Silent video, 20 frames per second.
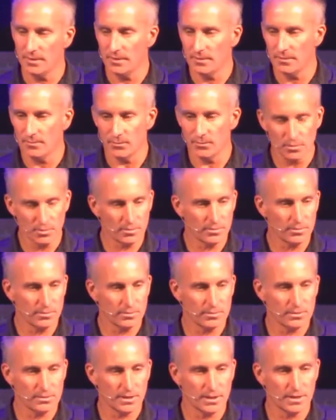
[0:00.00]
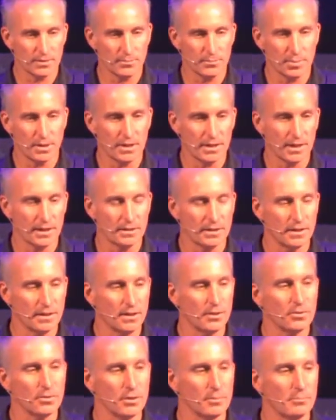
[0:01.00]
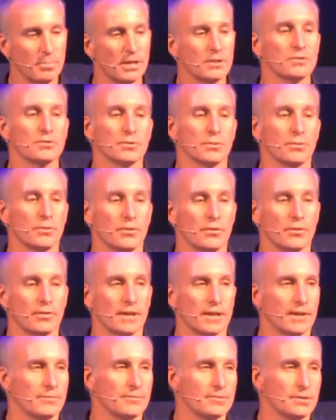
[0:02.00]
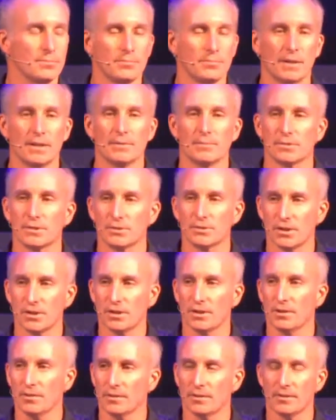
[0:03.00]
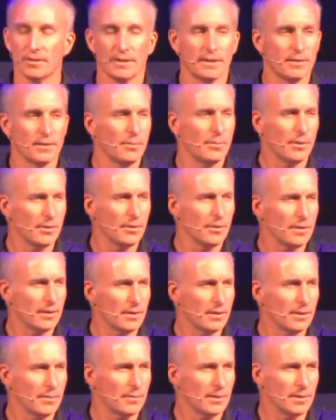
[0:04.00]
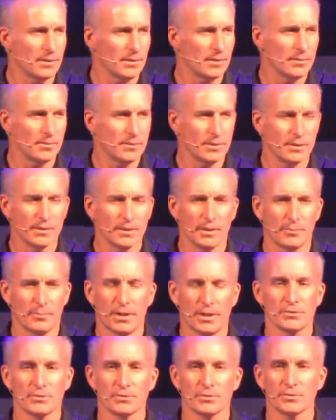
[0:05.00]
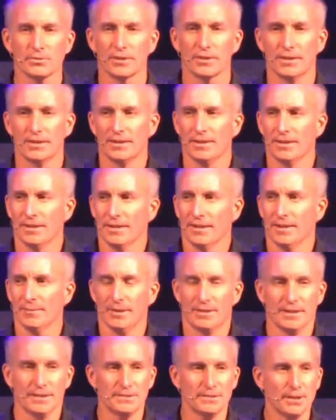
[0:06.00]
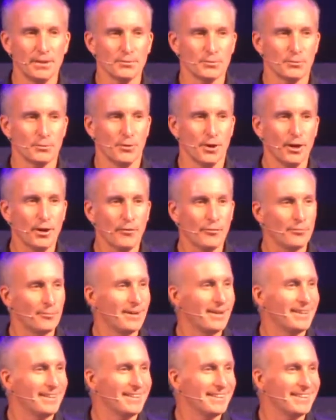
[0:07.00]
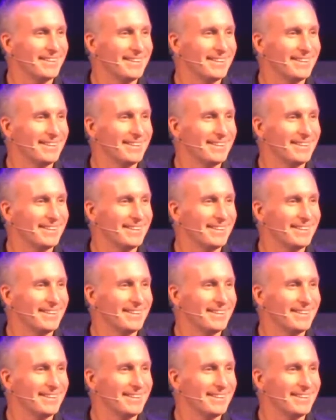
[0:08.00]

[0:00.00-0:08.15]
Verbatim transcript: rulers and pe- had to kneel on pencils. Like if she made a mistake, she had to kneel on. You ever heard of that? Getting kneel- kneeling on pencils? I'm like that sounds rough, man.